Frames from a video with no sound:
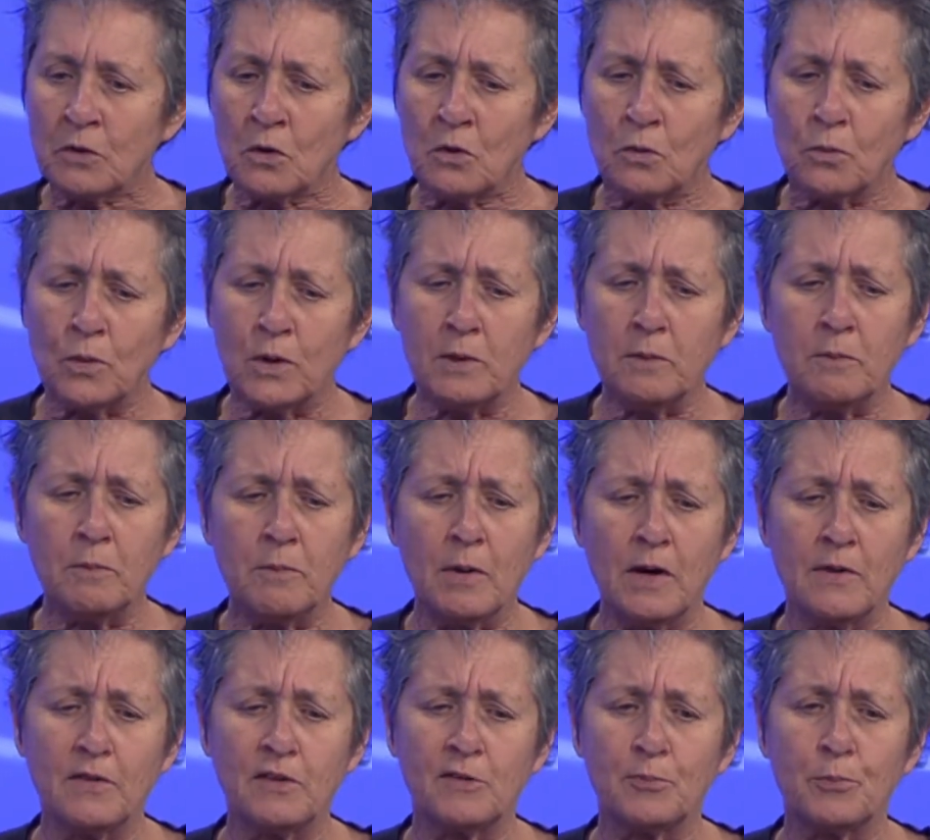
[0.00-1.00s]
written
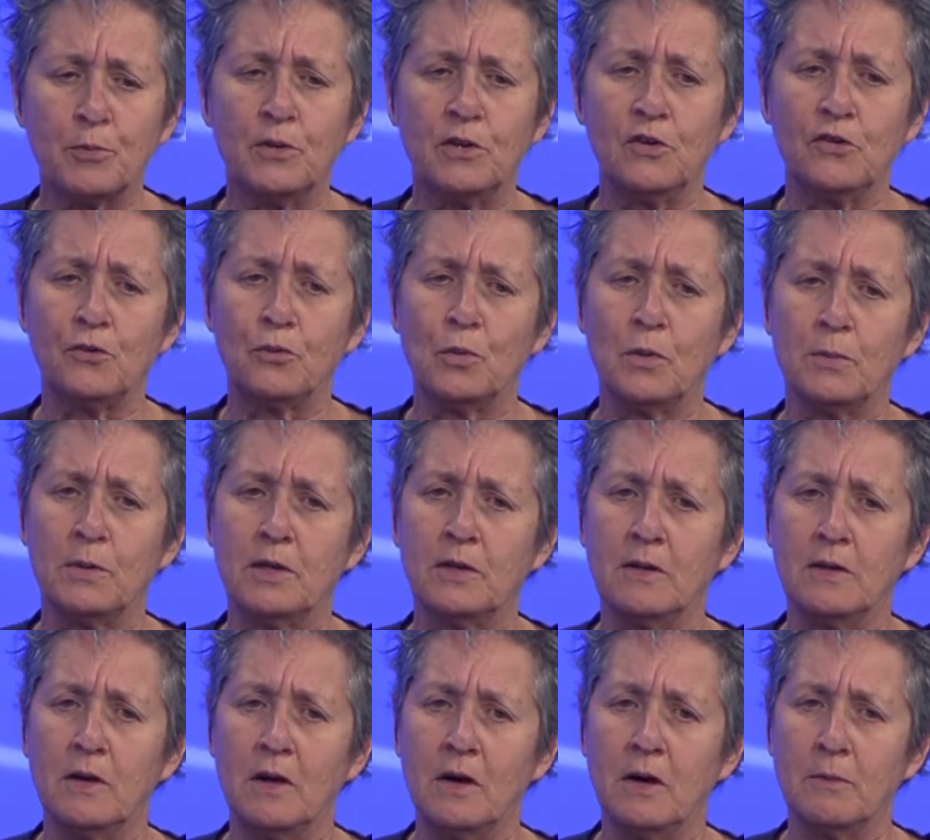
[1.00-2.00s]
by this British
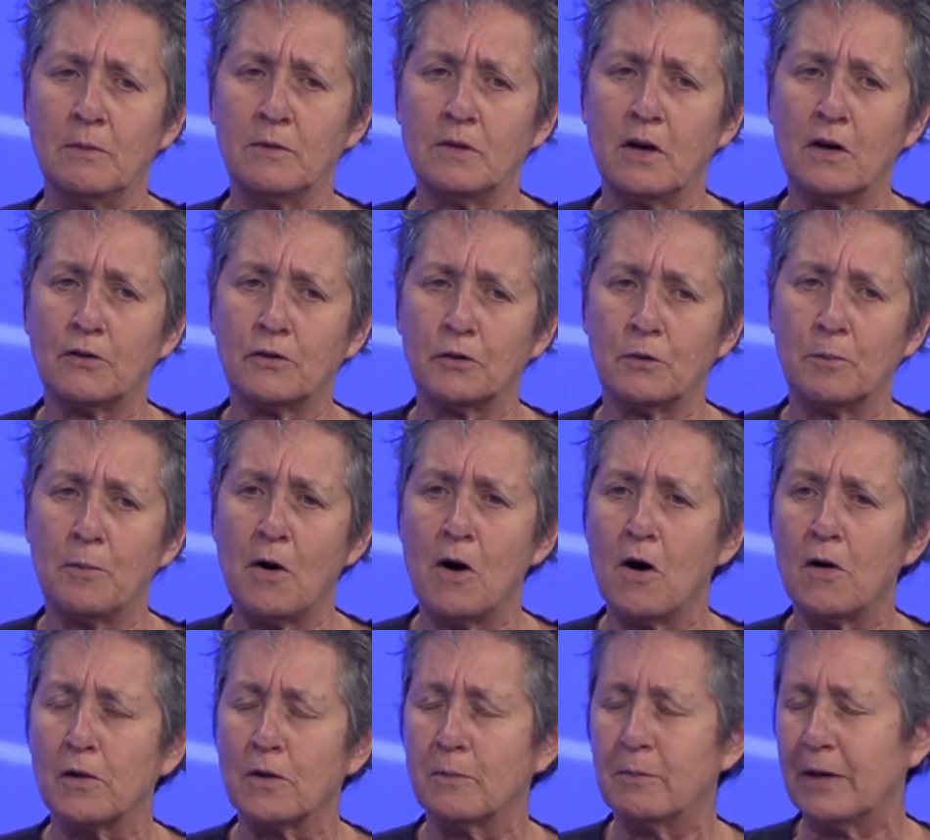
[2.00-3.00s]
woman, Dr.
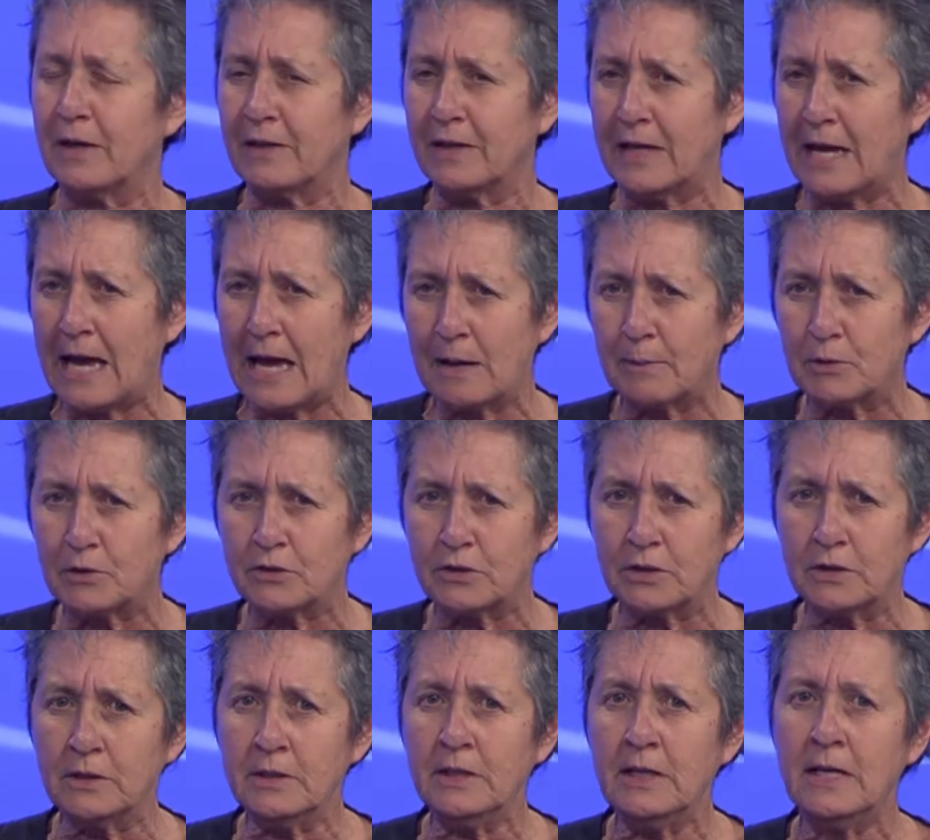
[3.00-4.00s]
Paula Bailey
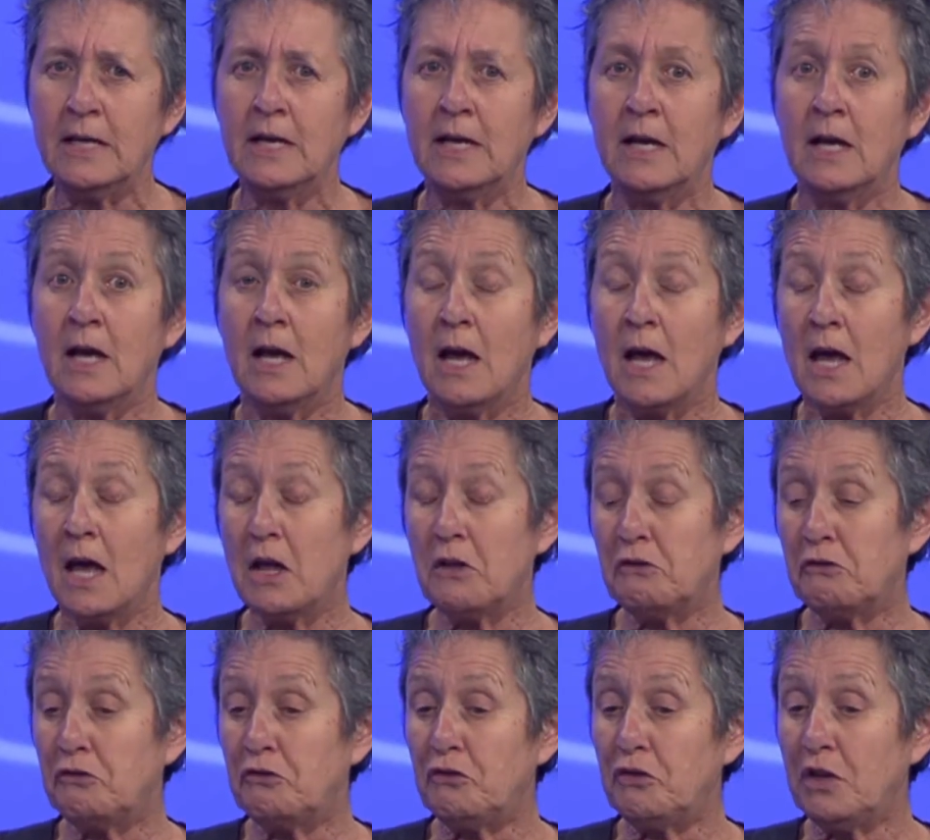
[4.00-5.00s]
Hamilton, and
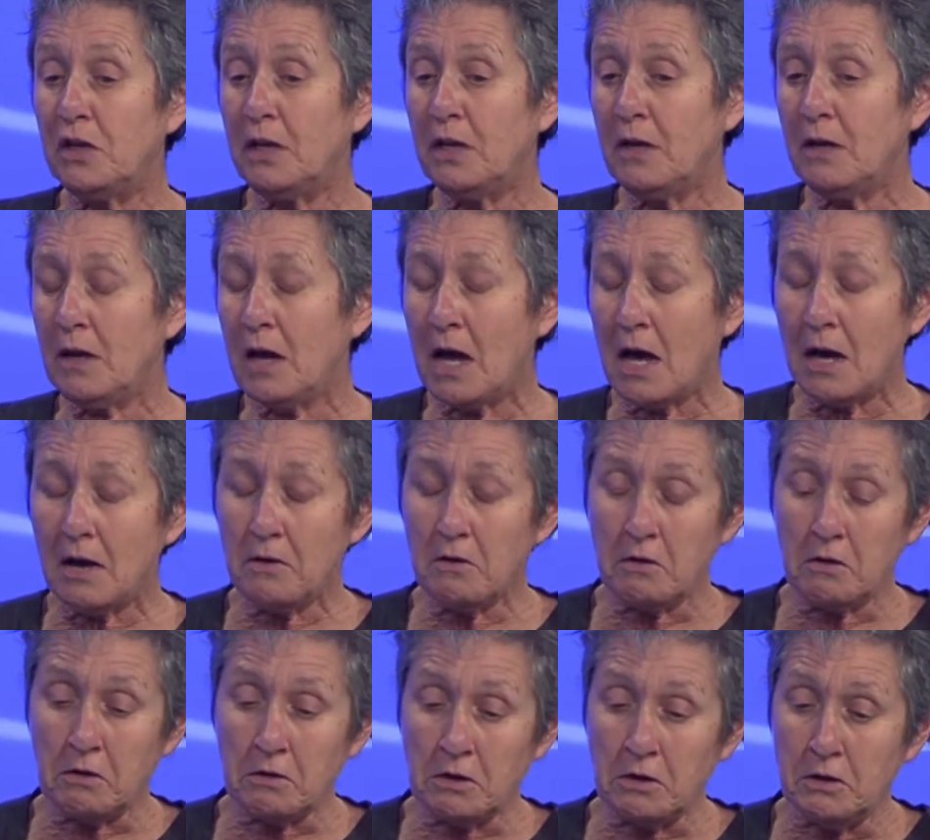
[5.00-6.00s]
she had
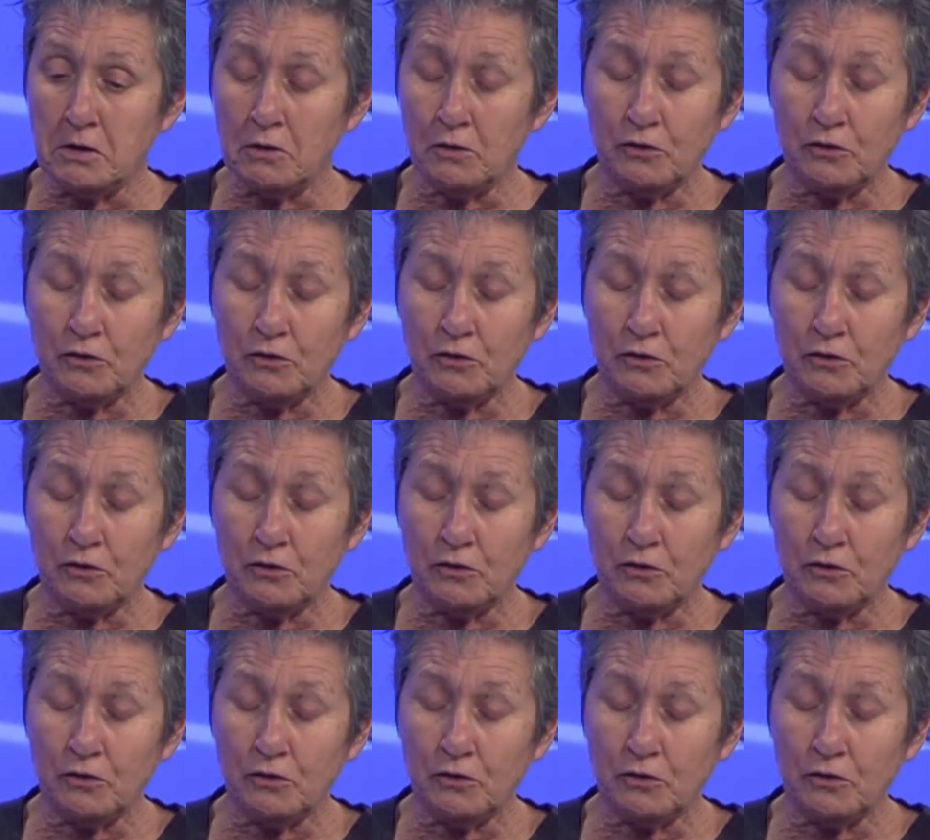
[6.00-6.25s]
an